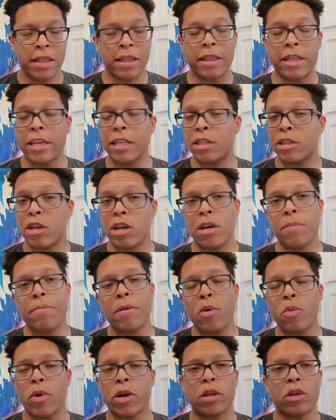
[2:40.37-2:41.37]
this could
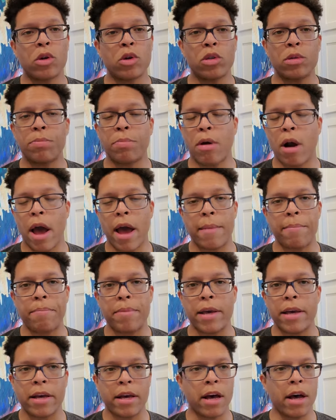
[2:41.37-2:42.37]
be one of those prime
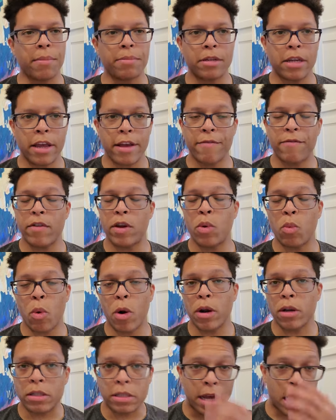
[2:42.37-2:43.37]
pickups if it
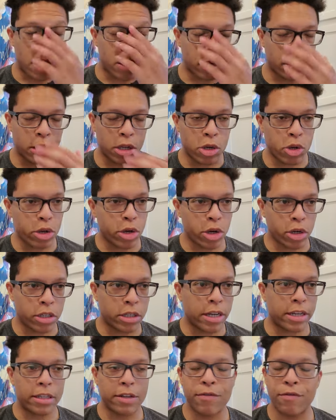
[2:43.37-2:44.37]
works out in the New York
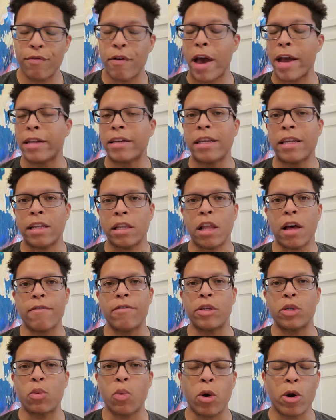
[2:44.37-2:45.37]
Jets. In fact, did love
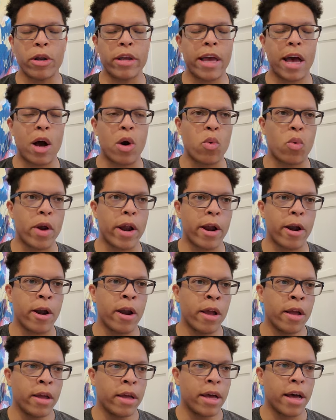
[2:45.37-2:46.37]
his workout
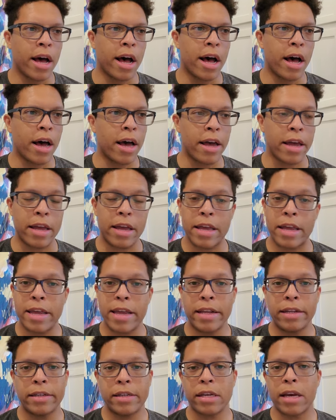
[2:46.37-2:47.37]
where uh,
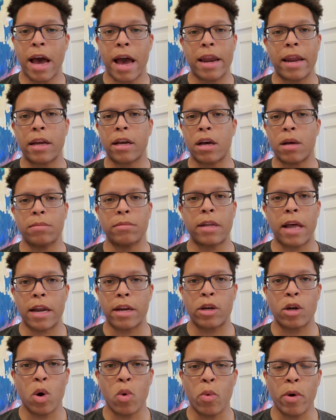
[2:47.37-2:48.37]
he's a guy that comes out
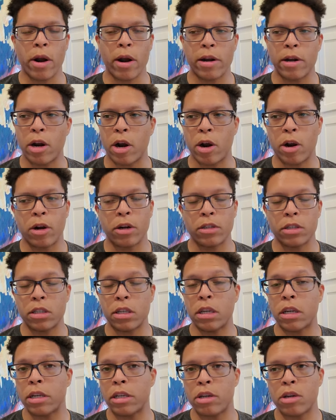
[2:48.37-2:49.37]
of nowhere and
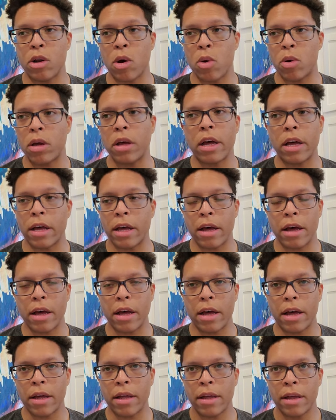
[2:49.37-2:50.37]
earns, uh, you know,
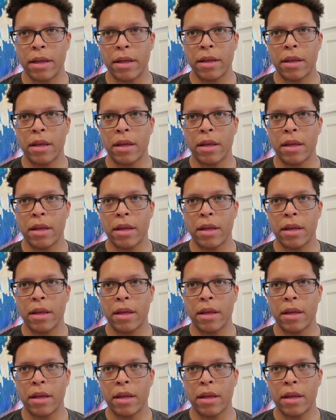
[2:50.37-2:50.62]
uh, uh,